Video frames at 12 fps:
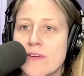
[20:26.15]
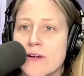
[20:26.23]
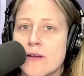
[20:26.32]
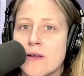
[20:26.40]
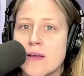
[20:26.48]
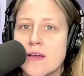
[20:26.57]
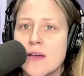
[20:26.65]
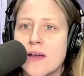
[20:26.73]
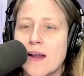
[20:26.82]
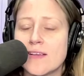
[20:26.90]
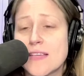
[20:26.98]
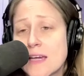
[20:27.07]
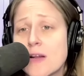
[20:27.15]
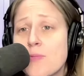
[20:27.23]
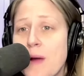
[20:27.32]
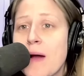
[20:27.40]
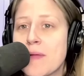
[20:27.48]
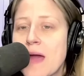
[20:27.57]
And I was like, it'll
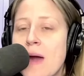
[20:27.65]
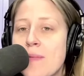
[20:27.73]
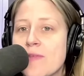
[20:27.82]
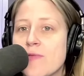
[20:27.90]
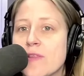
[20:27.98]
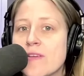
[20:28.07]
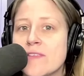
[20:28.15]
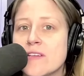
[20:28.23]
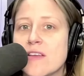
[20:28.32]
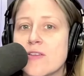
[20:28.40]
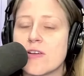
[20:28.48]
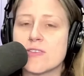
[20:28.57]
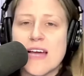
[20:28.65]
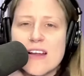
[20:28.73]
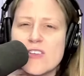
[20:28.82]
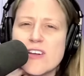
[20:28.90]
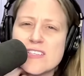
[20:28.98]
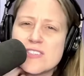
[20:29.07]
probably happen if we live together. He goes, how do
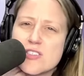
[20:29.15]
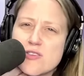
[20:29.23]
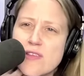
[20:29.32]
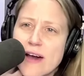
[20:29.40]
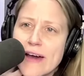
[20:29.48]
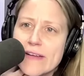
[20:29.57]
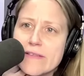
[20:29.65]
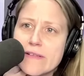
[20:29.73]
you guys do that?